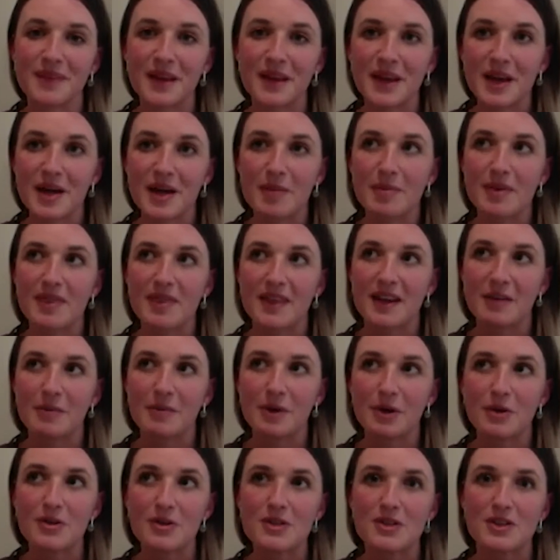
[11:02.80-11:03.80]
But then we
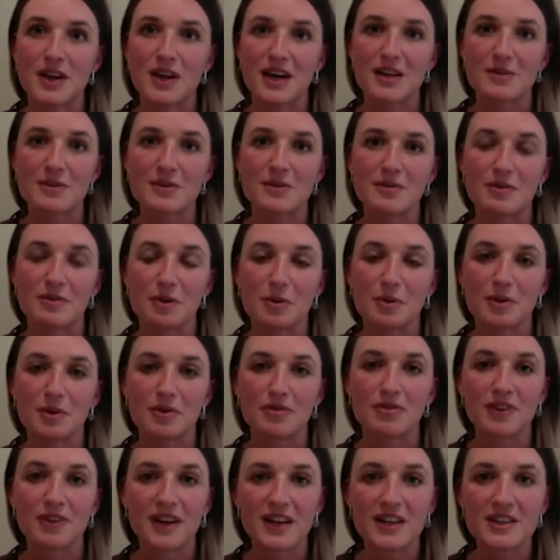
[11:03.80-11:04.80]
also, as we formed a
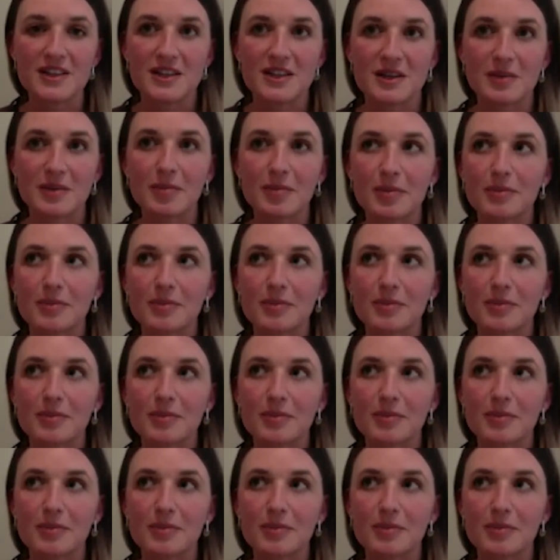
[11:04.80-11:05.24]
friendship,